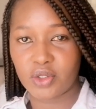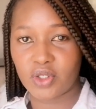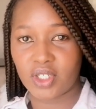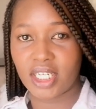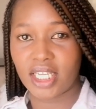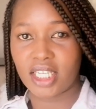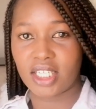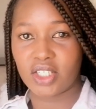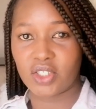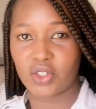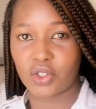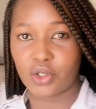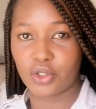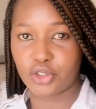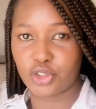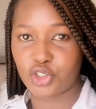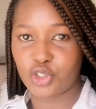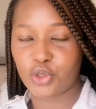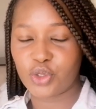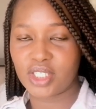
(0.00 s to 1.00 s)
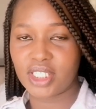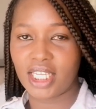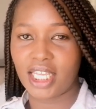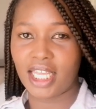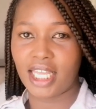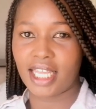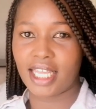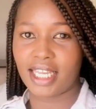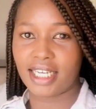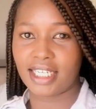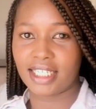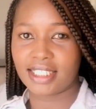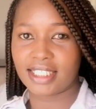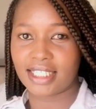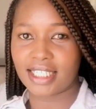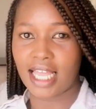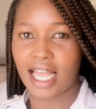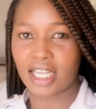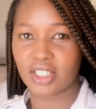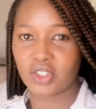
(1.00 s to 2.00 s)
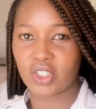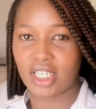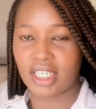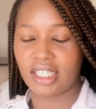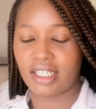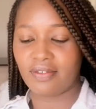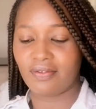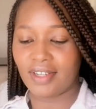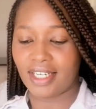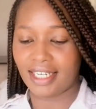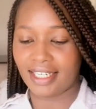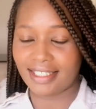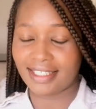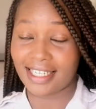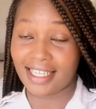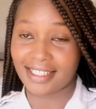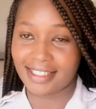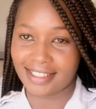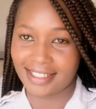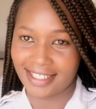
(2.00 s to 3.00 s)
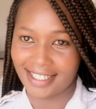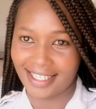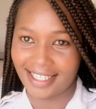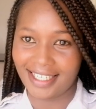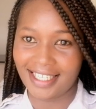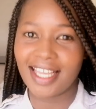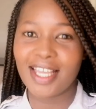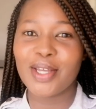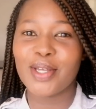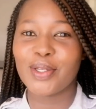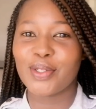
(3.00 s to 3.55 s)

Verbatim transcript: today is on tuesday and it's actually valentine's day